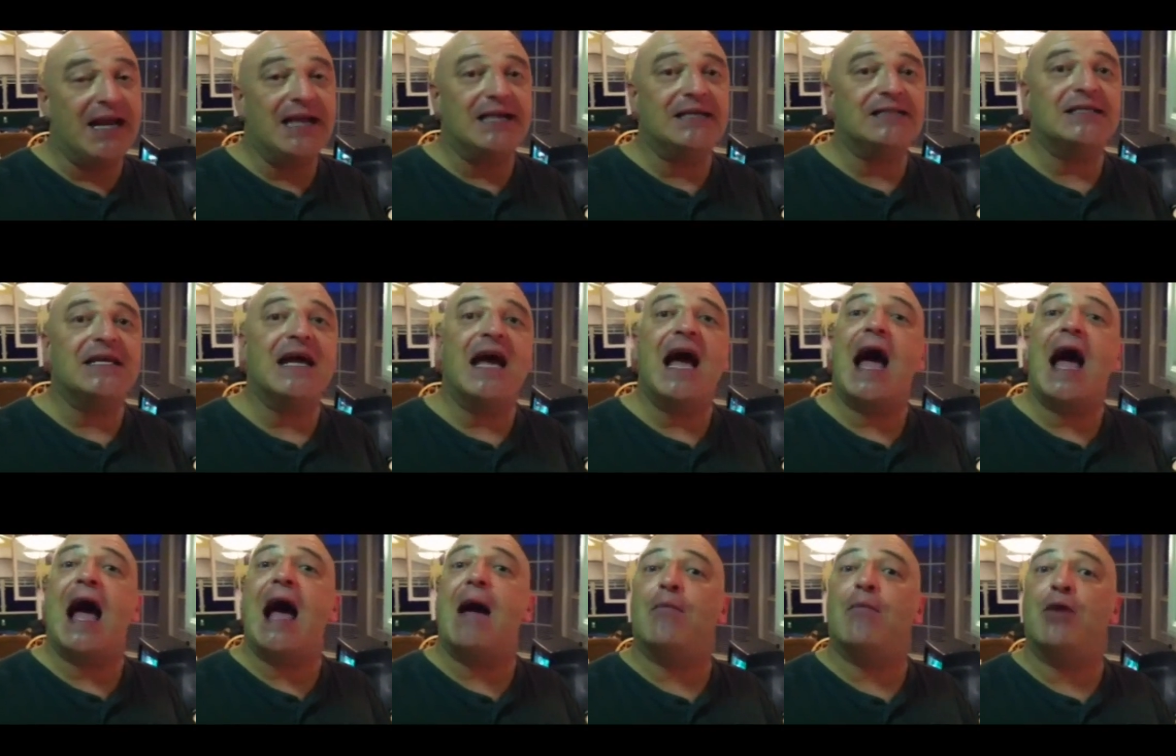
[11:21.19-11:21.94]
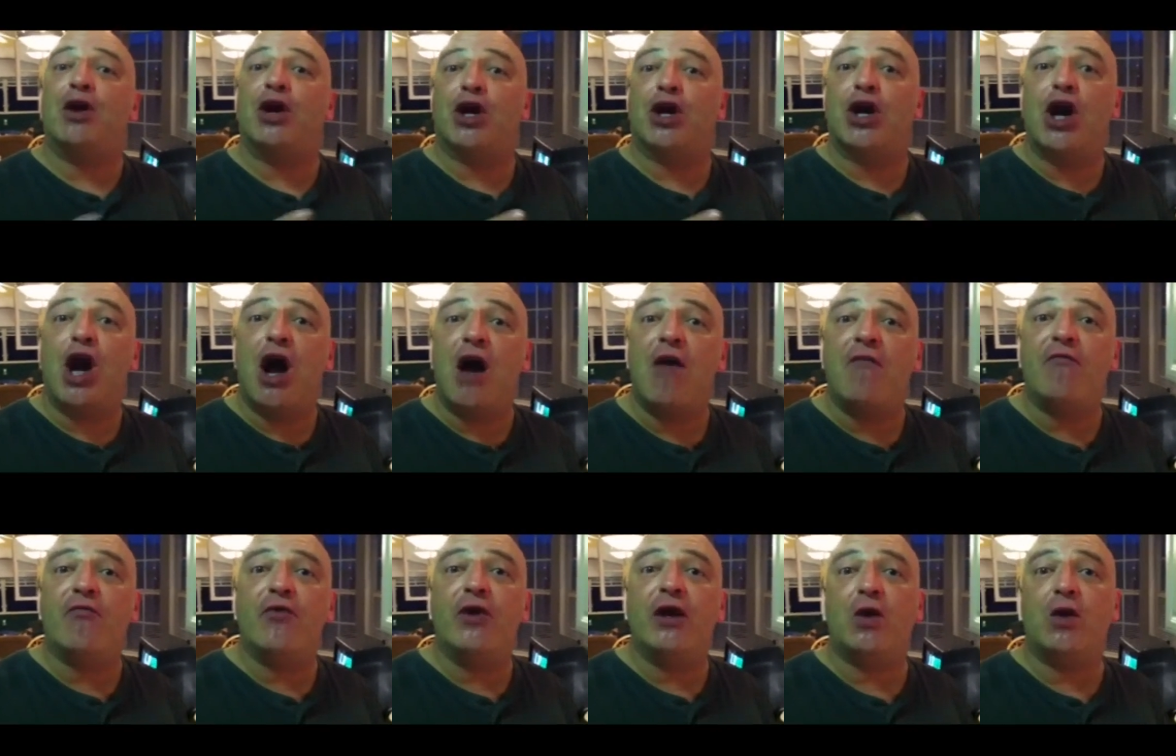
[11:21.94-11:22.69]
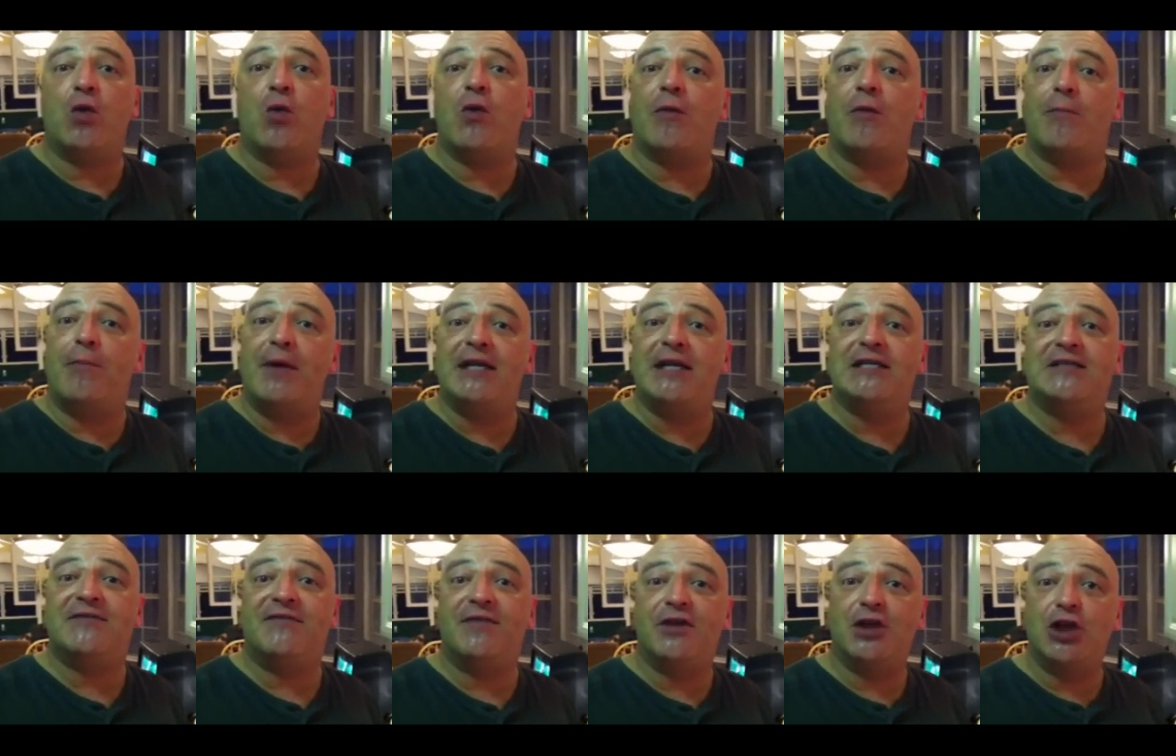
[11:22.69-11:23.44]
If it is, I'm going to cover
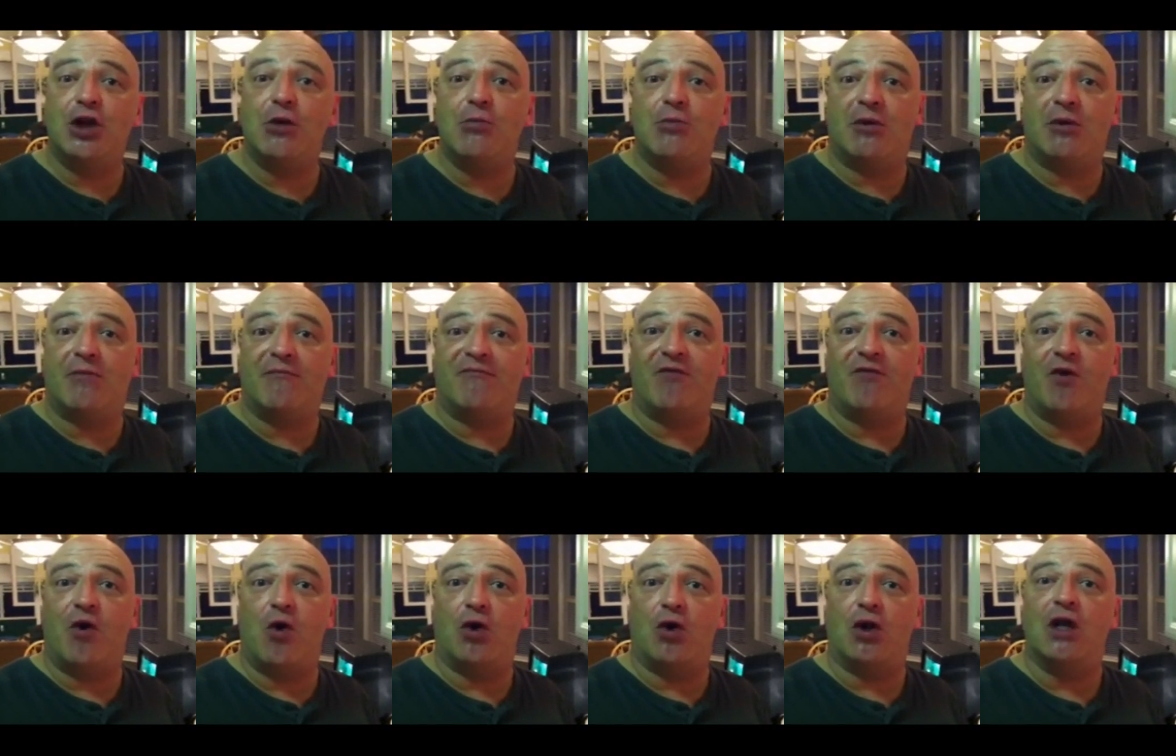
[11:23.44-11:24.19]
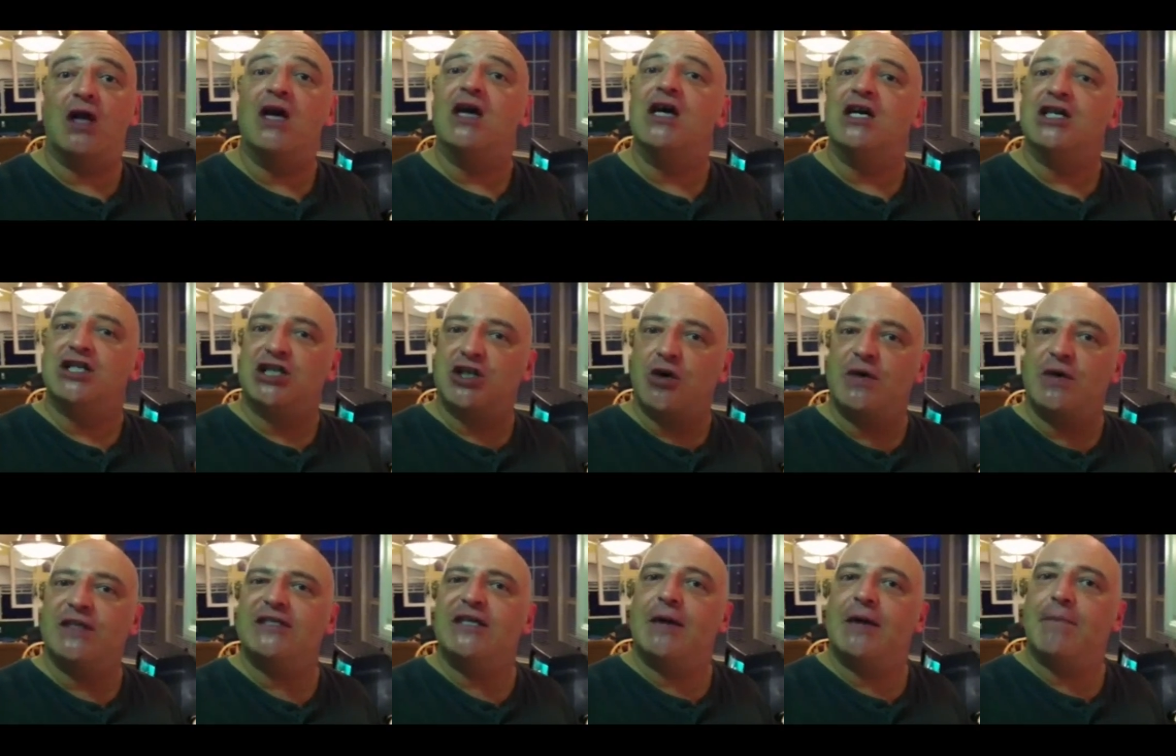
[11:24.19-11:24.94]
it with a piece of aluminum foil